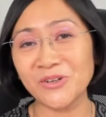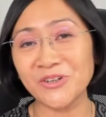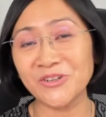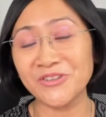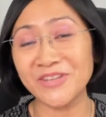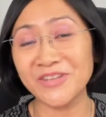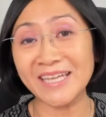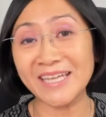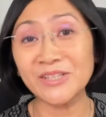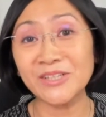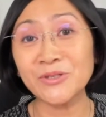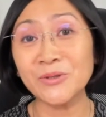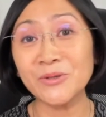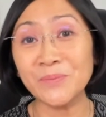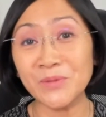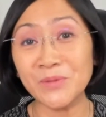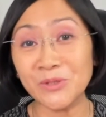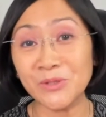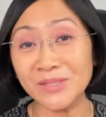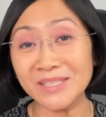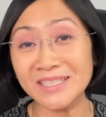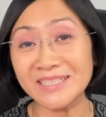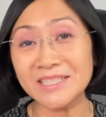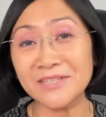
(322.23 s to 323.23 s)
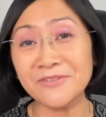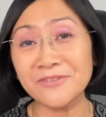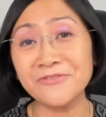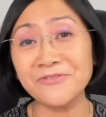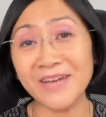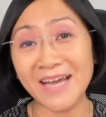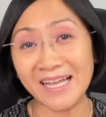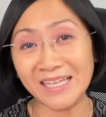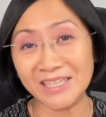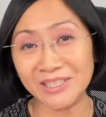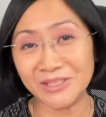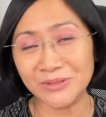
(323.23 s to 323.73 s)
or that community
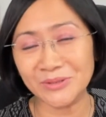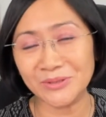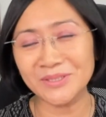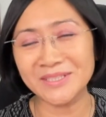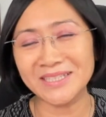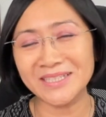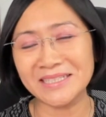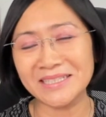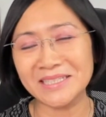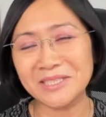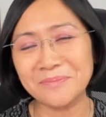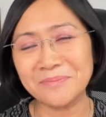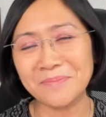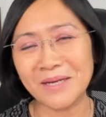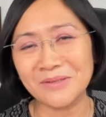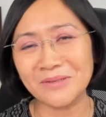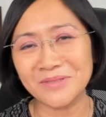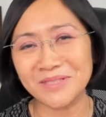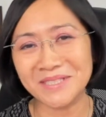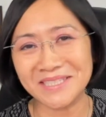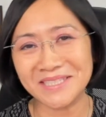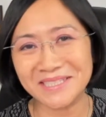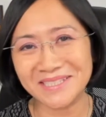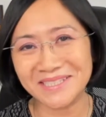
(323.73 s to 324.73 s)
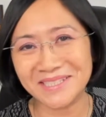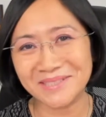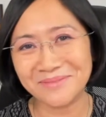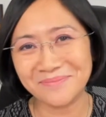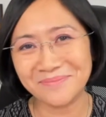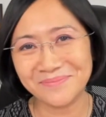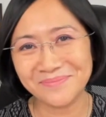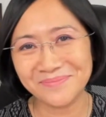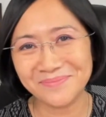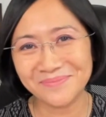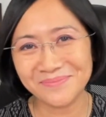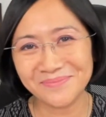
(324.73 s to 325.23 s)
values and
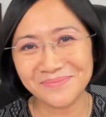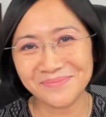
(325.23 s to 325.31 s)
spouses